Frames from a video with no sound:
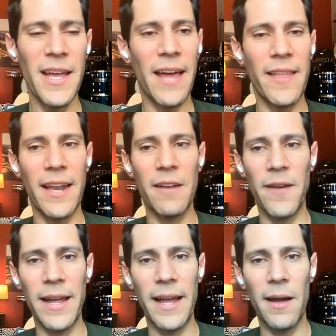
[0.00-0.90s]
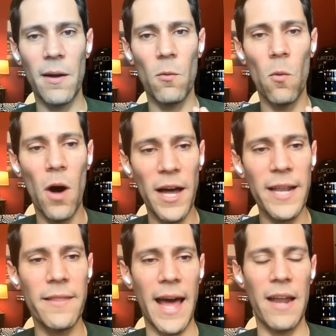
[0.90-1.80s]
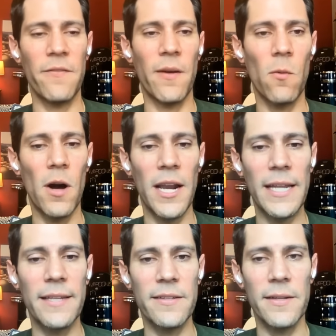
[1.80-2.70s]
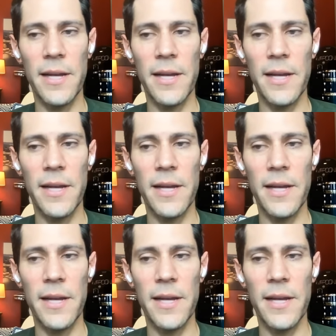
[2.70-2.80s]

And that if I wanted that, if I wanted